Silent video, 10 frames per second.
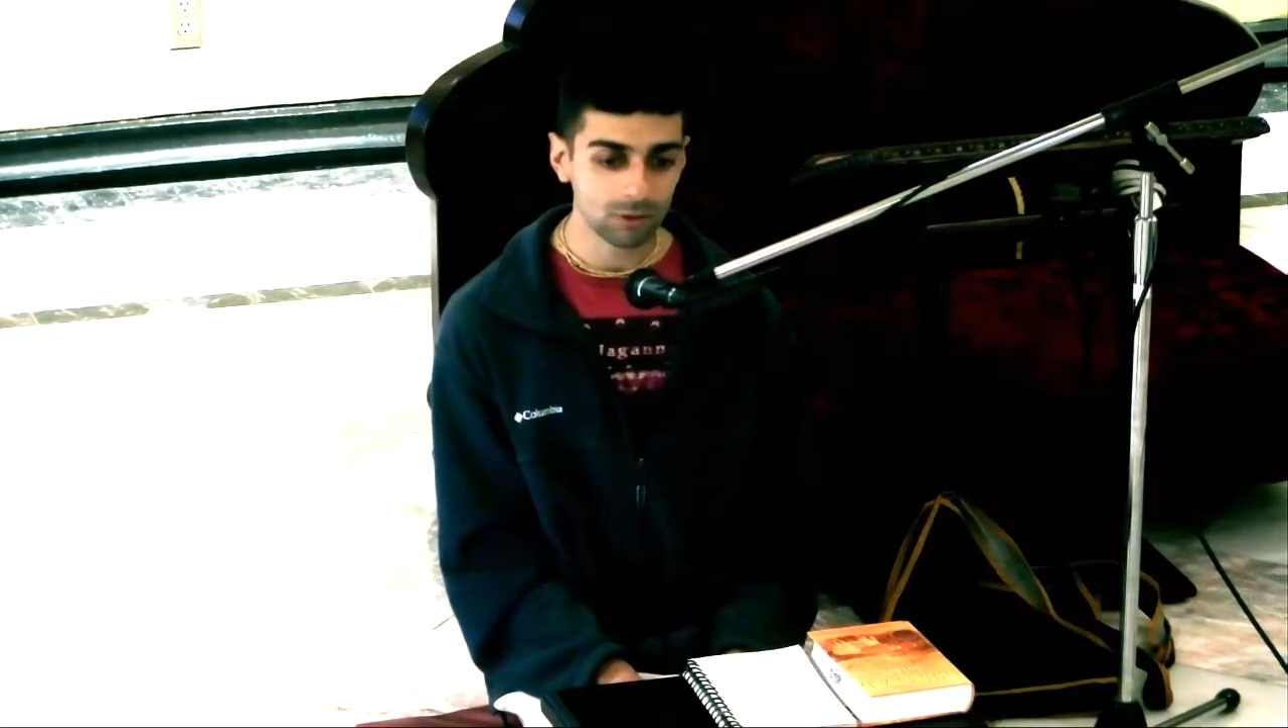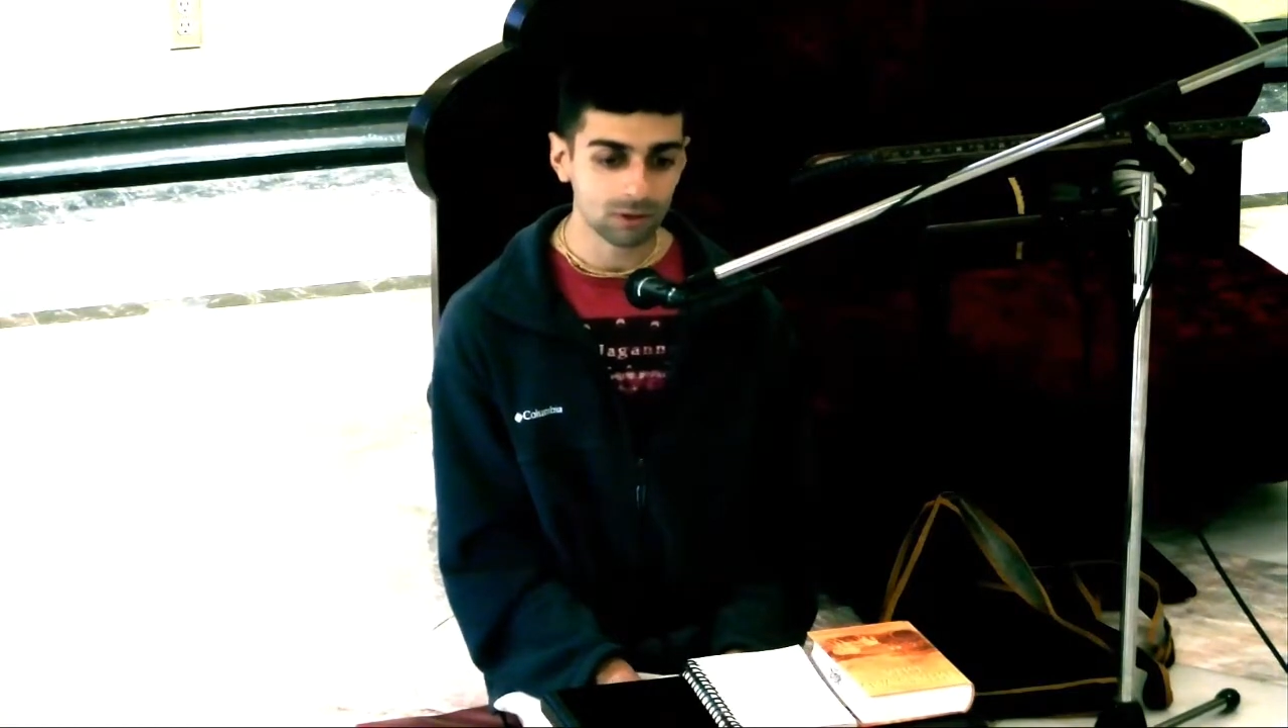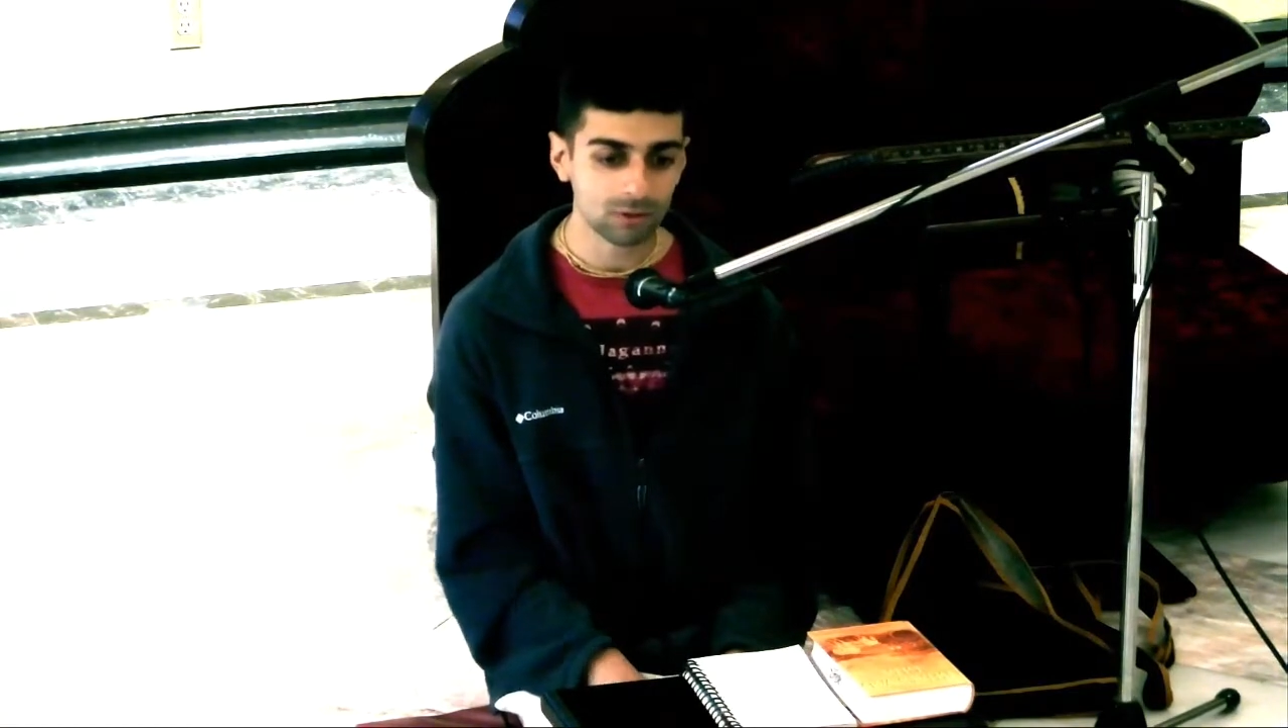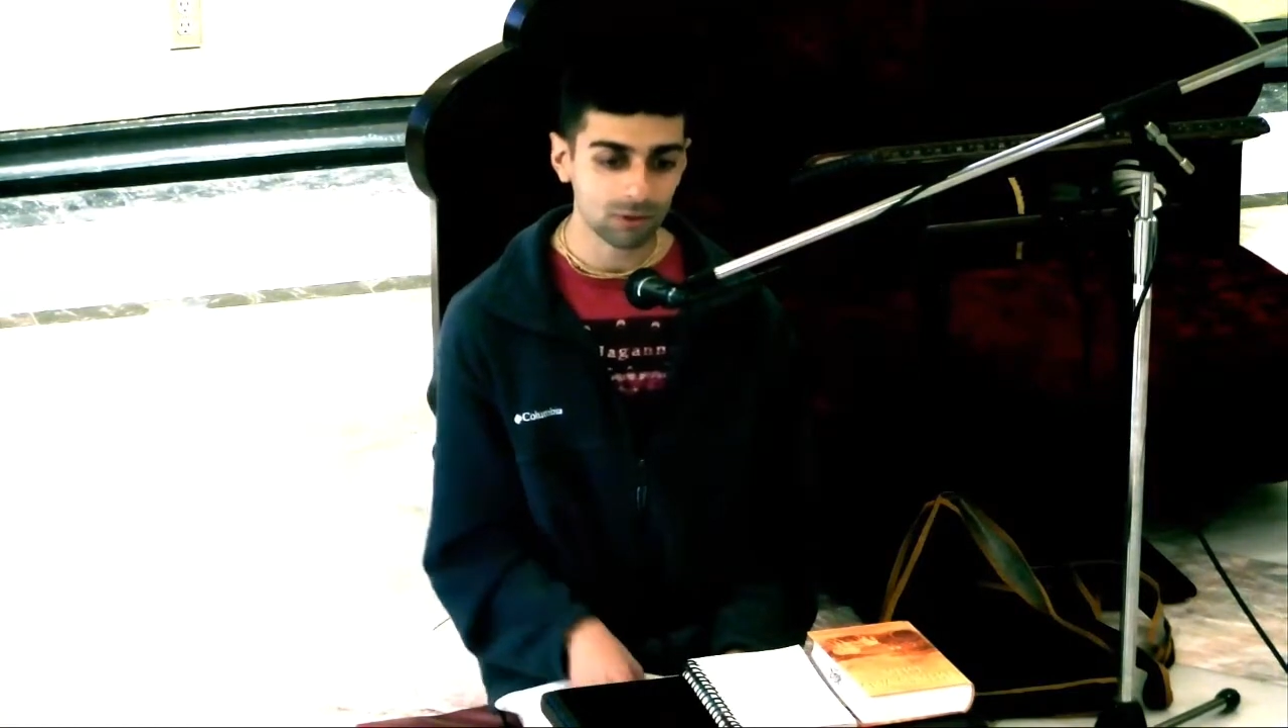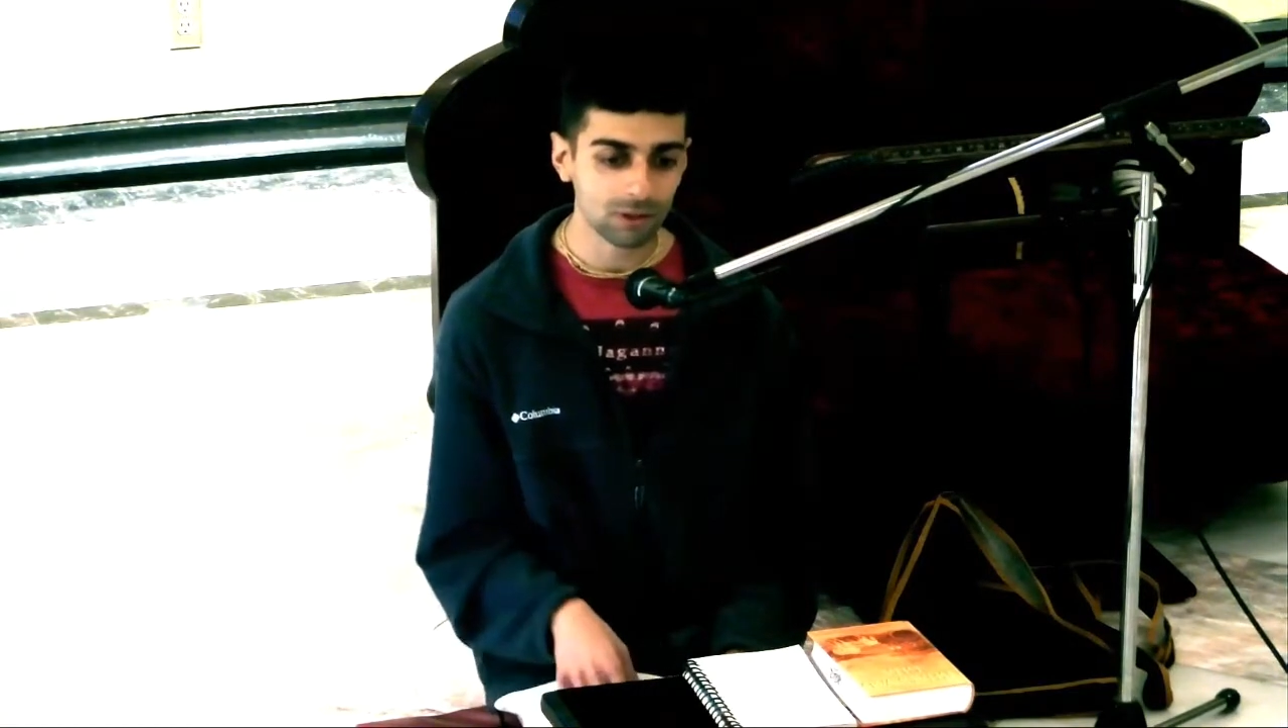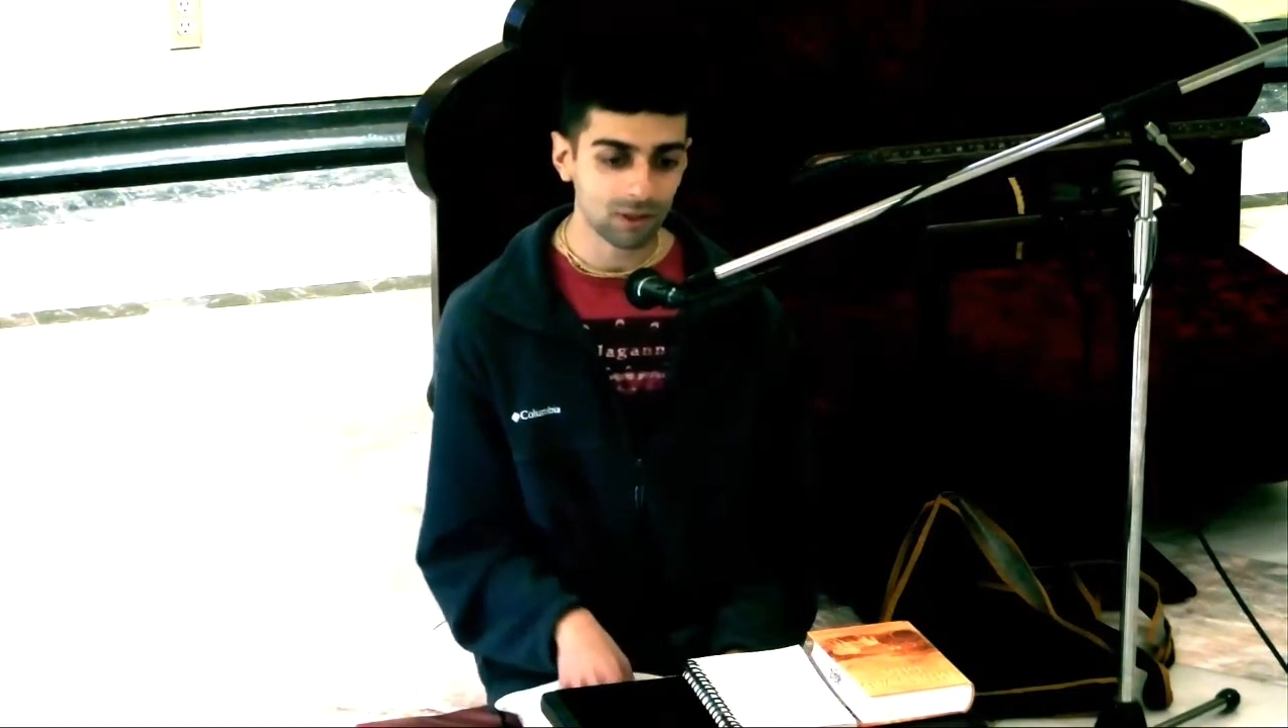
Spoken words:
That's very